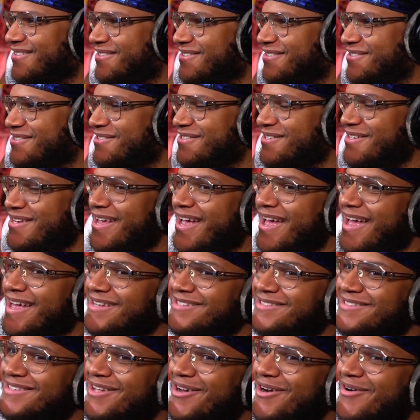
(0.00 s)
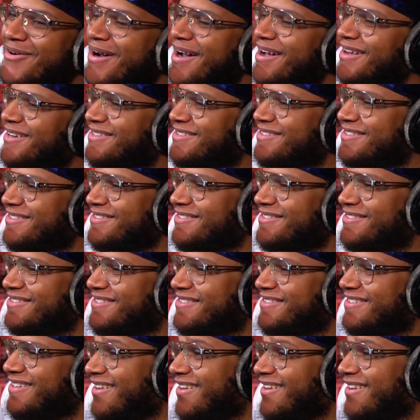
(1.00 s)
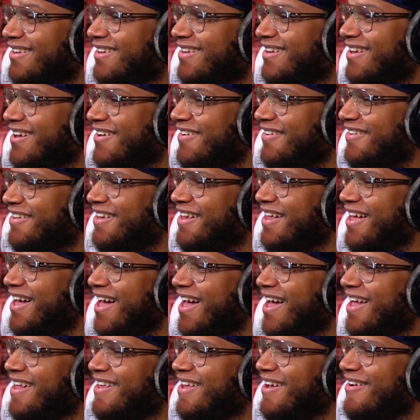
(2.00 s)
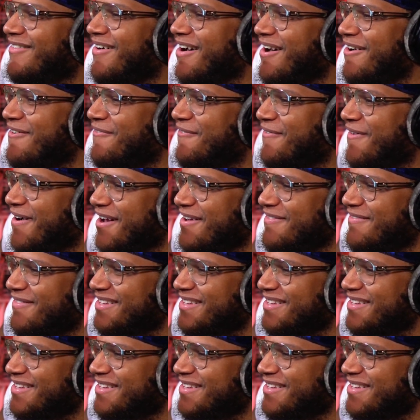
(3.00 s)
She has no idea. I'm glad that my fight